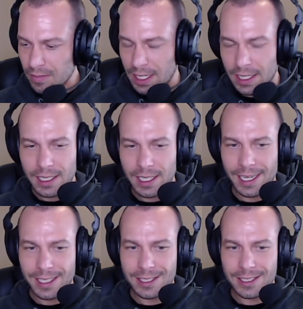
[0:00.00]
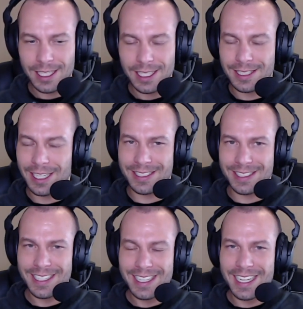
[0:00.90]
And it's
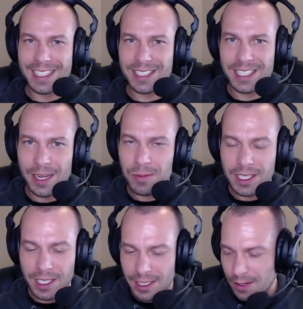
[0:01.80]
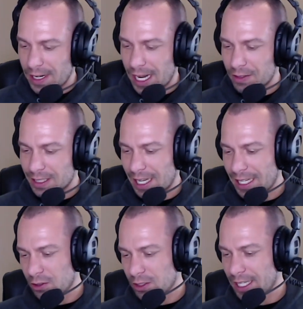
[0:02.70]
a game that doesn't even have a
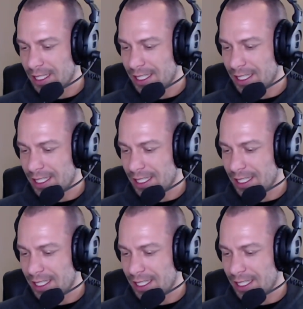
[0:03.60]
title yet.